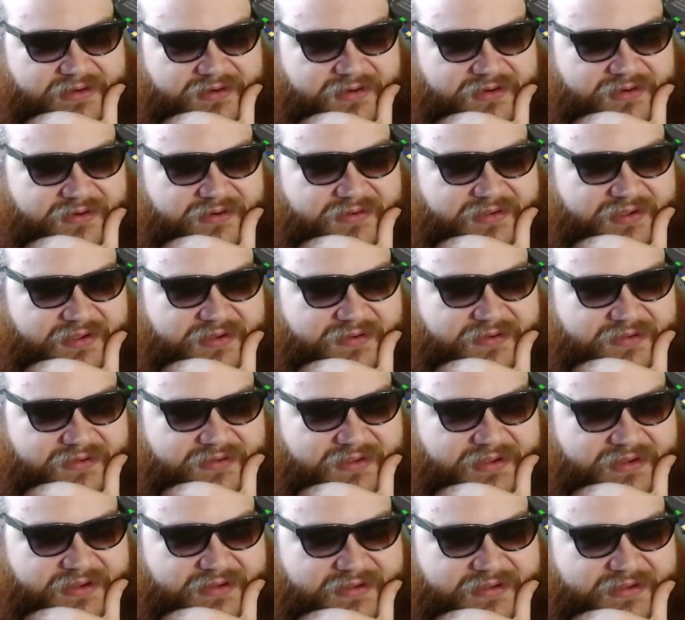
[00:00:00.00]
it turns out
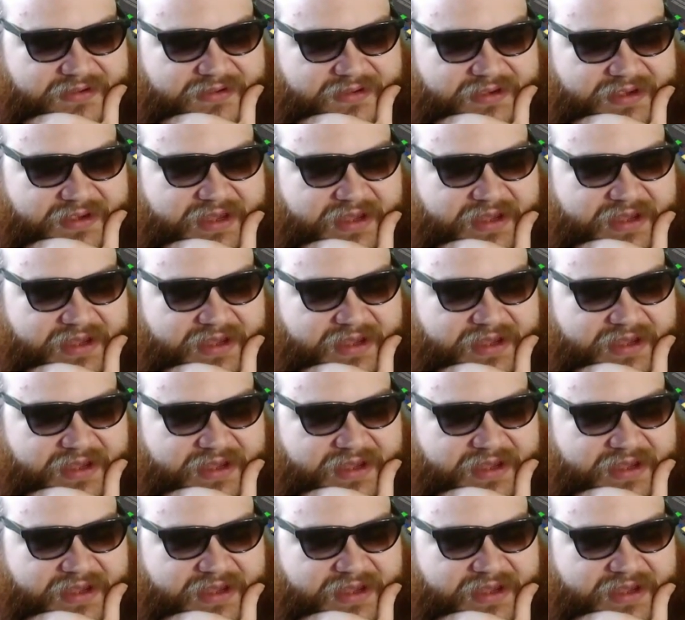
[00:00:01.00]
that the